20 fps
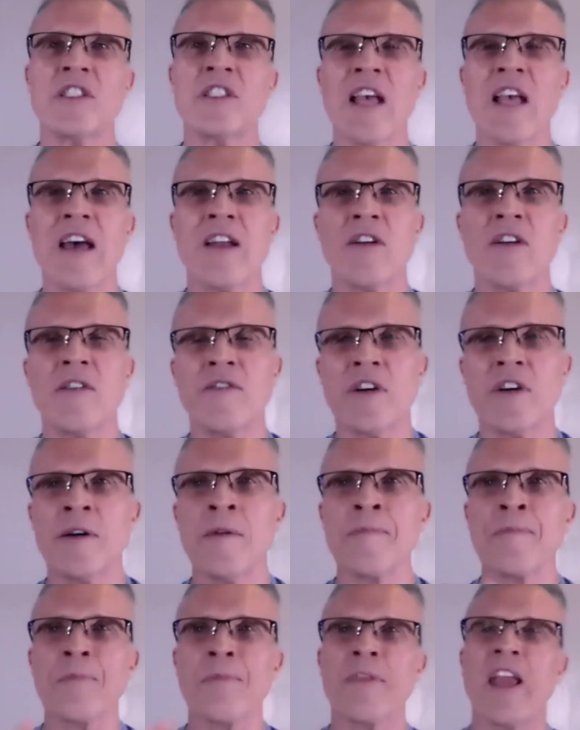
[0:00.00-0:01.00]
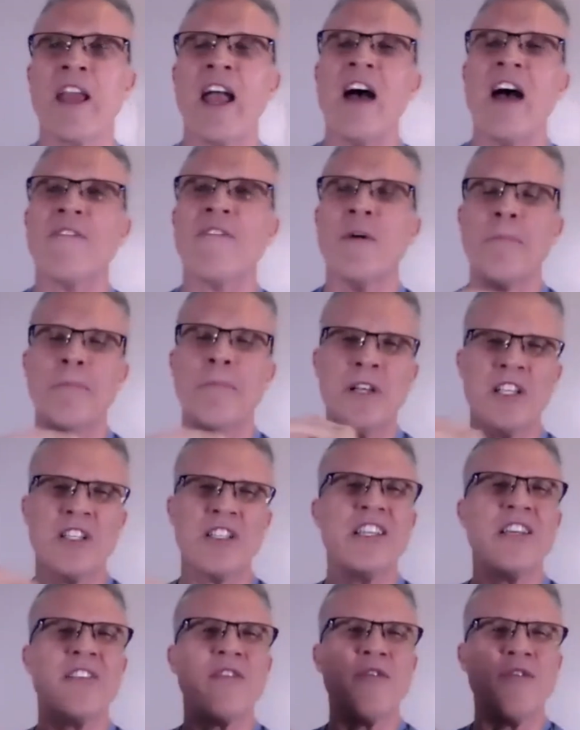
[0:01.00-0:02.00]
He's had over half a
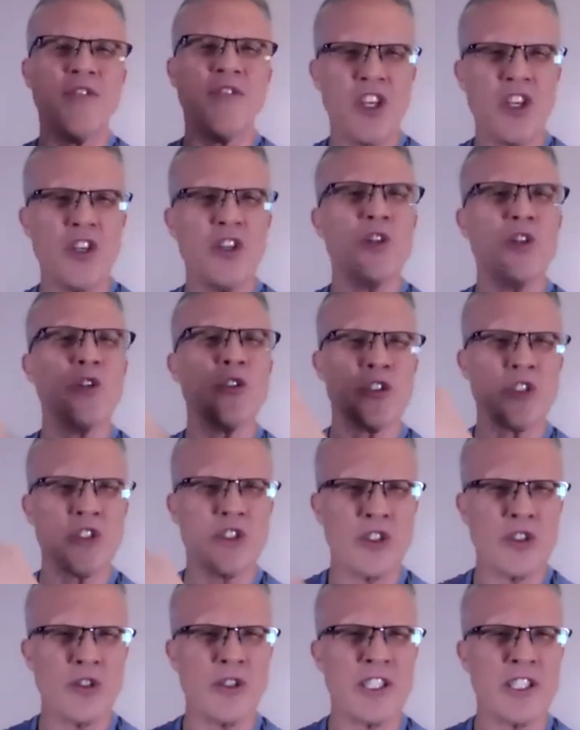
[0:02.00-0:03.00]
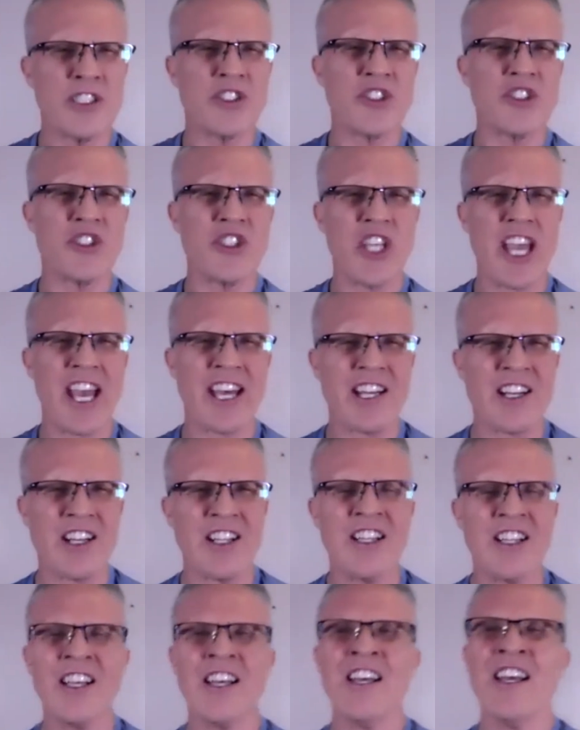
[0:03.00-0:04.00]
billion views to his
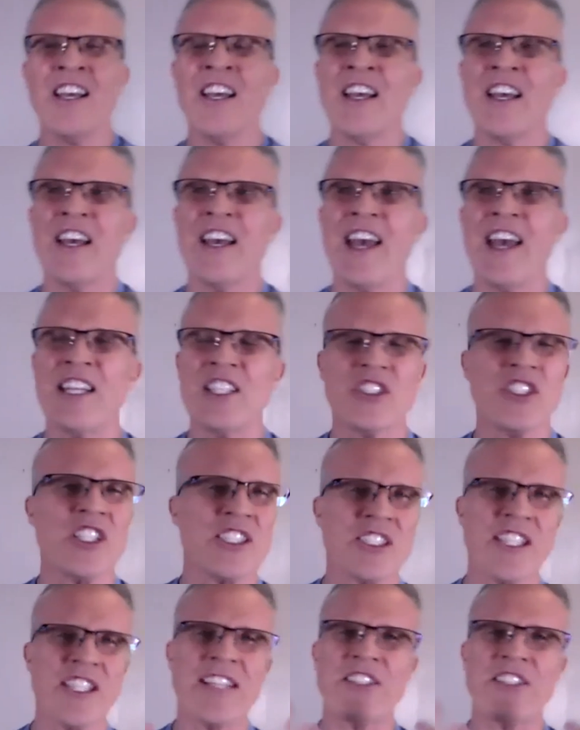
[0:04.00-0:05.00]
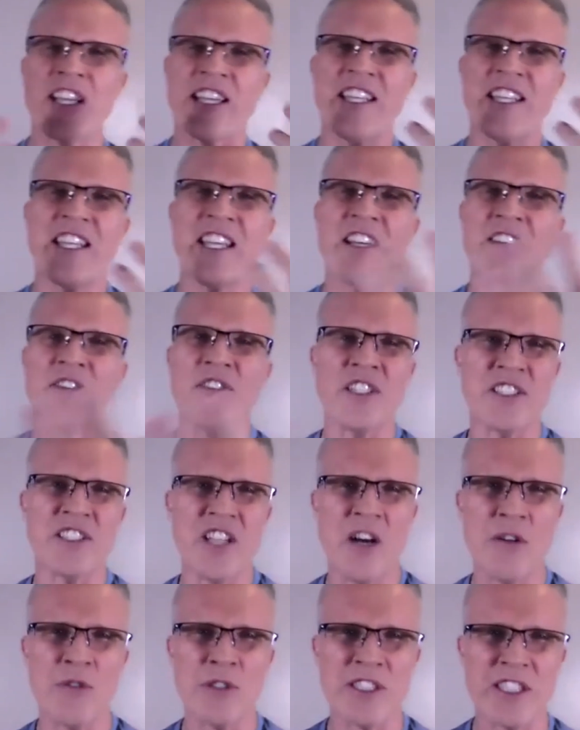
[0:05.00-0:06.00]
channel and he's just such a giver he's
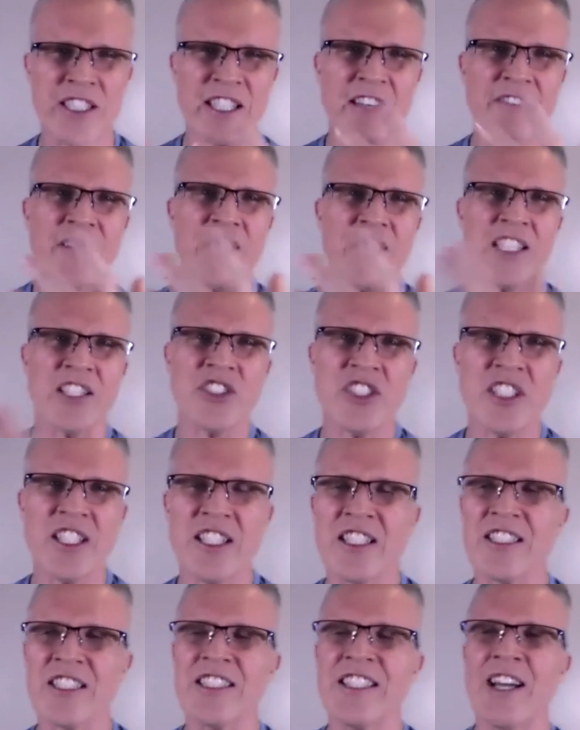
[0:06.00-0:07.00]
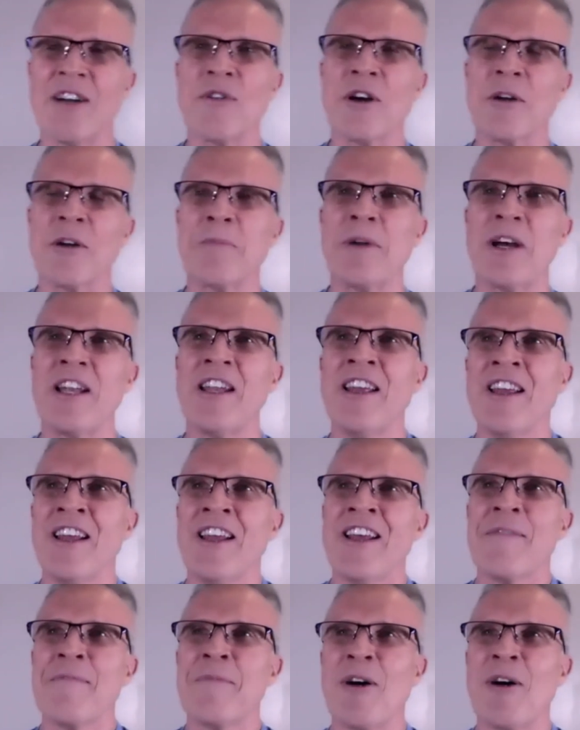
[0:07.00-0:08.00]
always giving in genius yes. network but
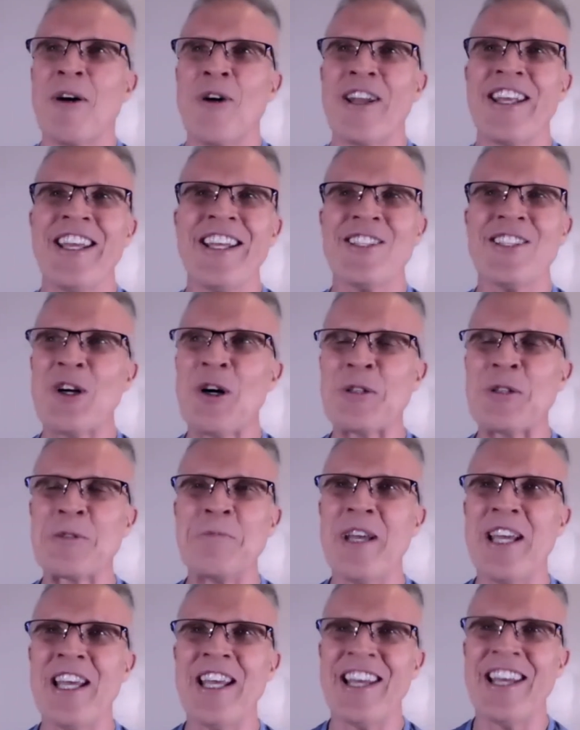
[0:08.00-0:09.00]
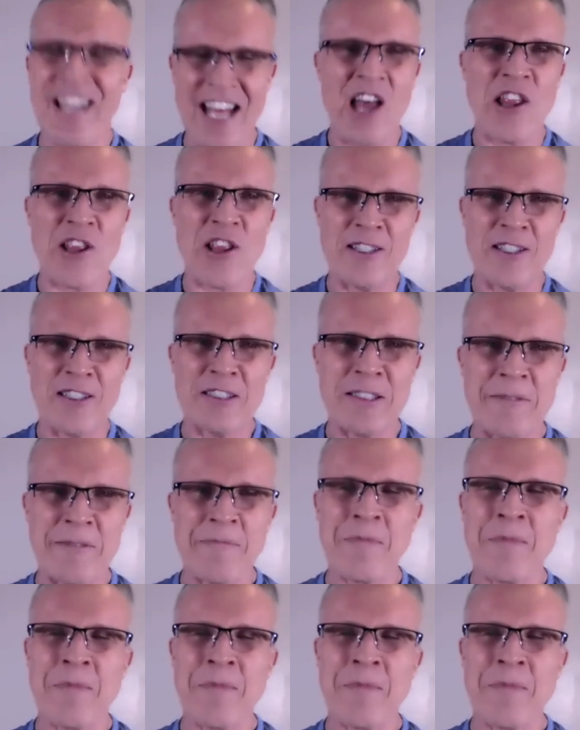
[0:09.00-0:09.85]
but what he told me and others